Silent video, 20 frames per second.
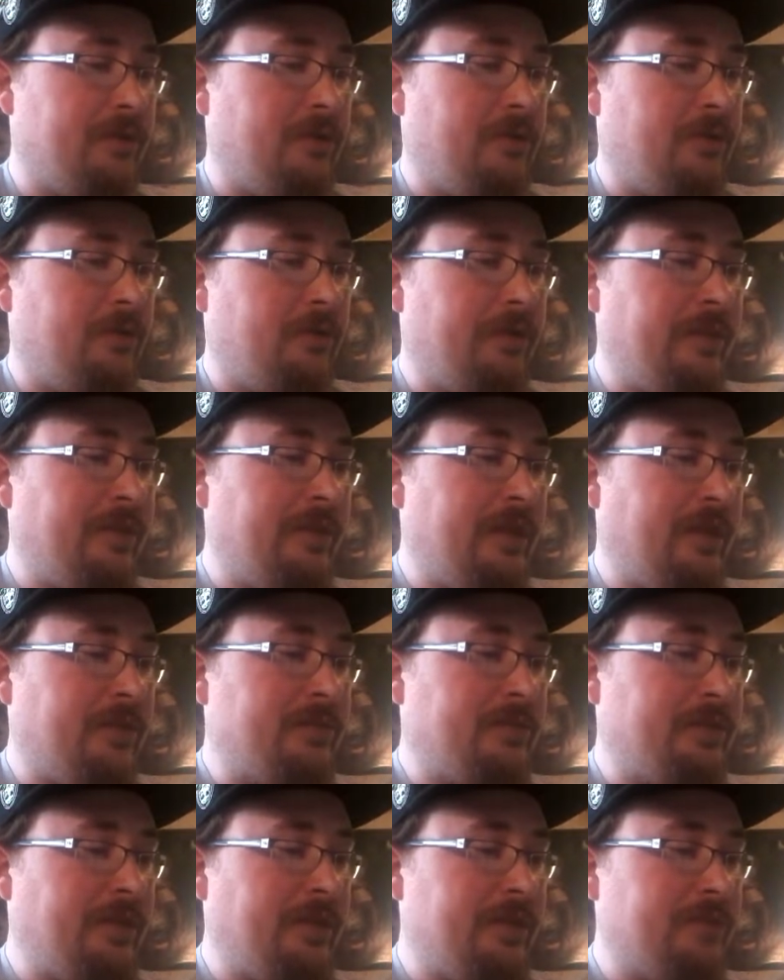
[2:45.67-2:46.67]
When thou
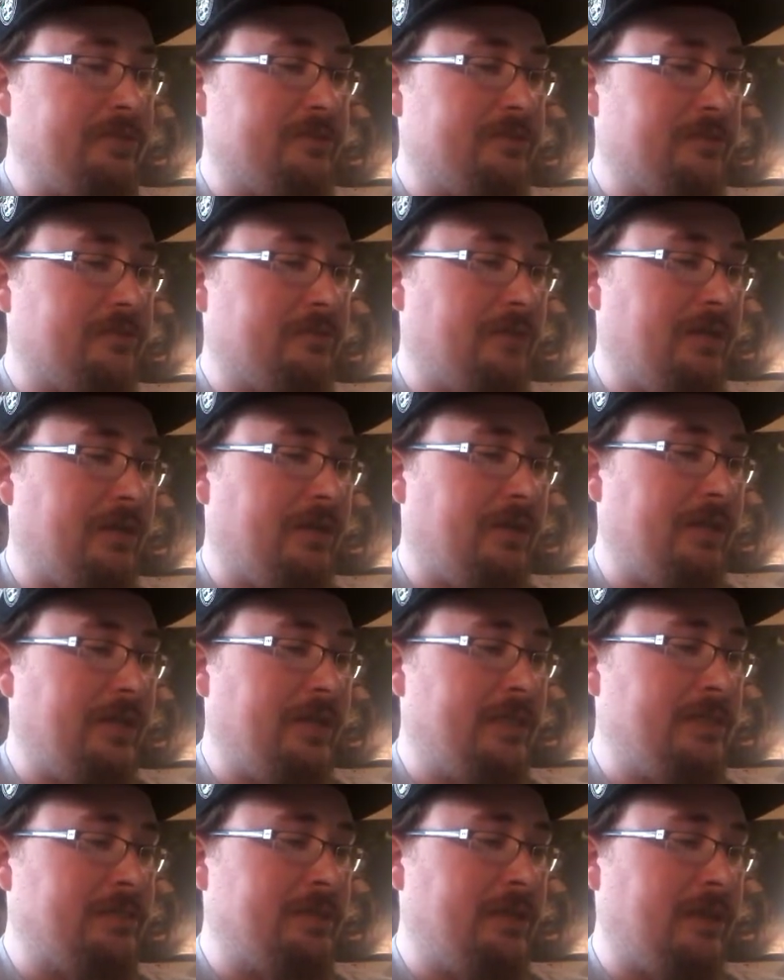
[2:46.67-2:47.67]
tillest the ground,
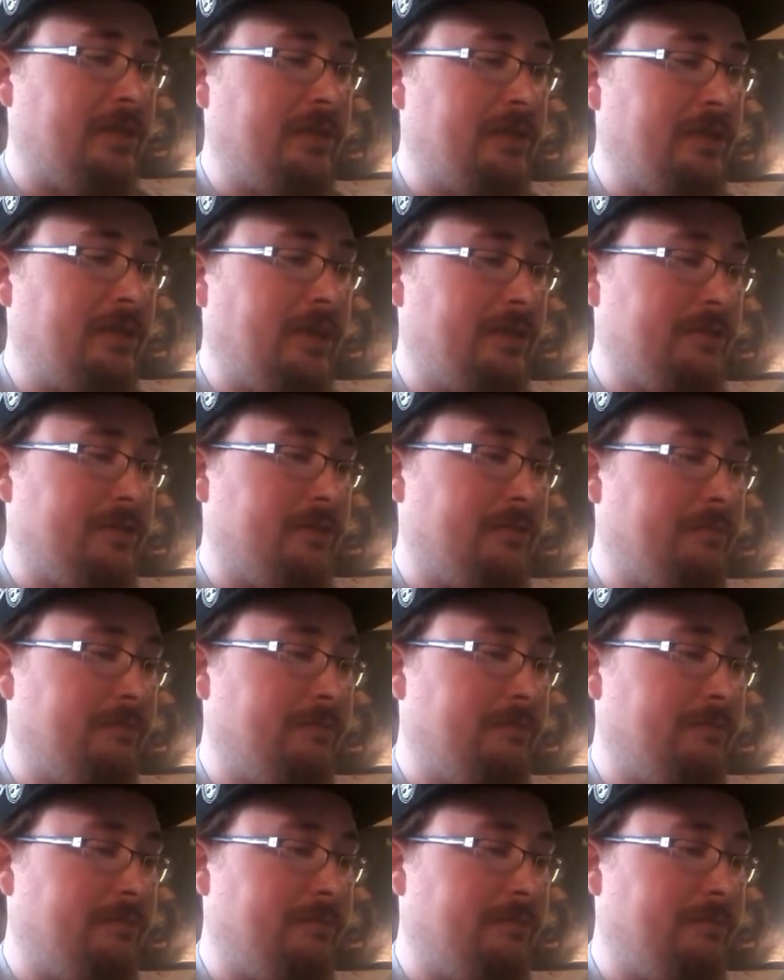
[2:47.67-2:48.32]
it shall not